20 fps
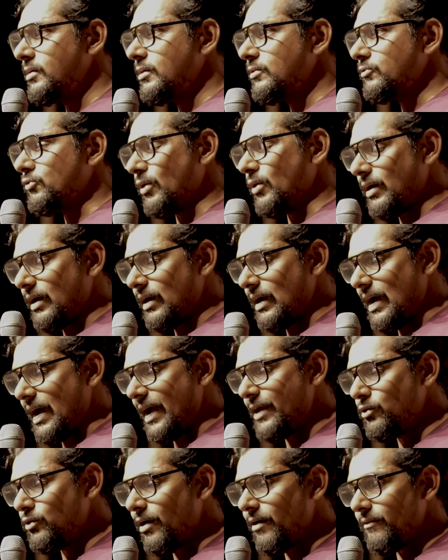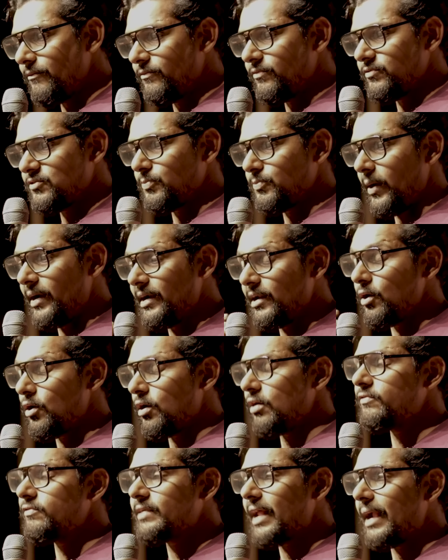So I know I've spent a
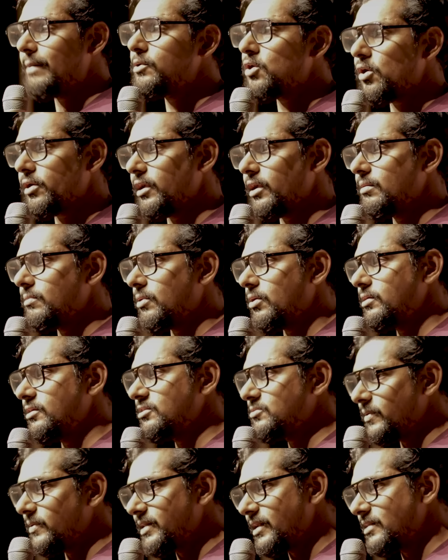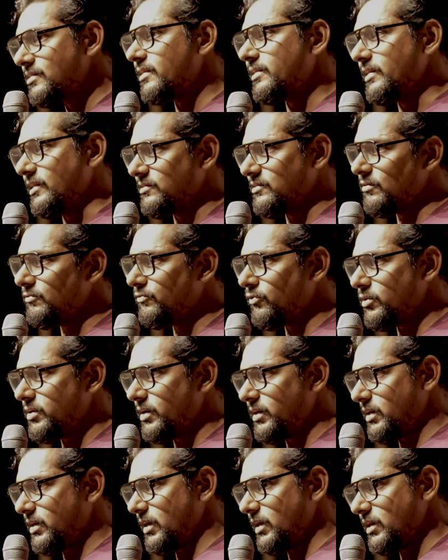lot of time talking about this, but there is a reason for
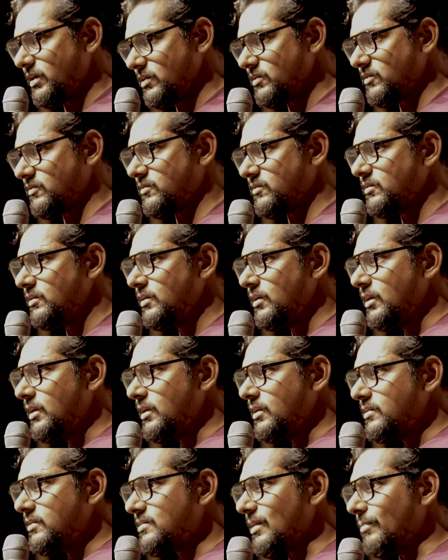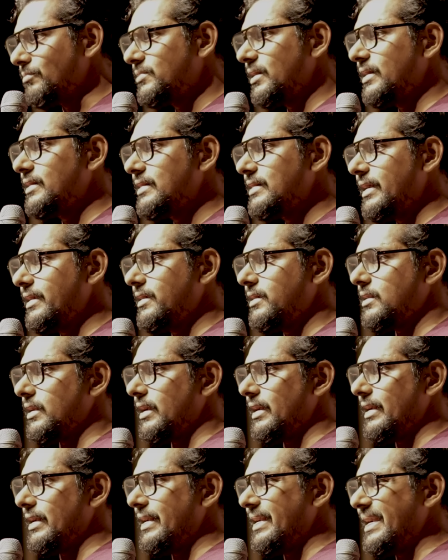it. It is something that
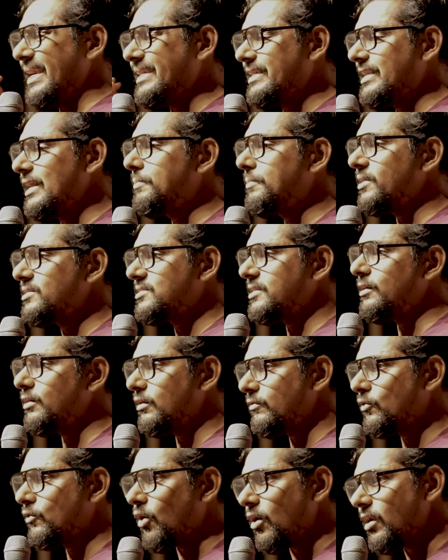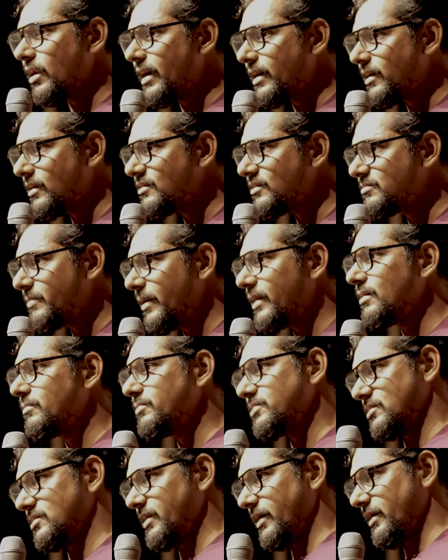80% of call getters make a
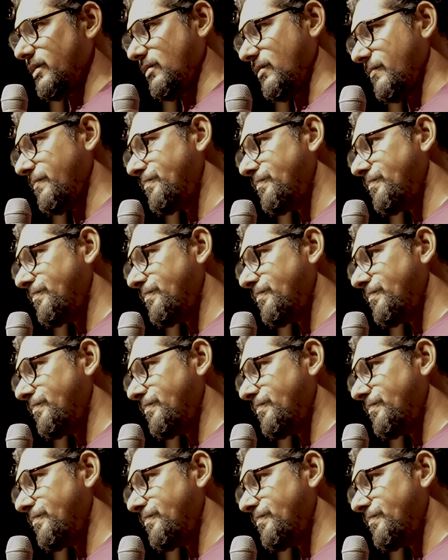mistake in.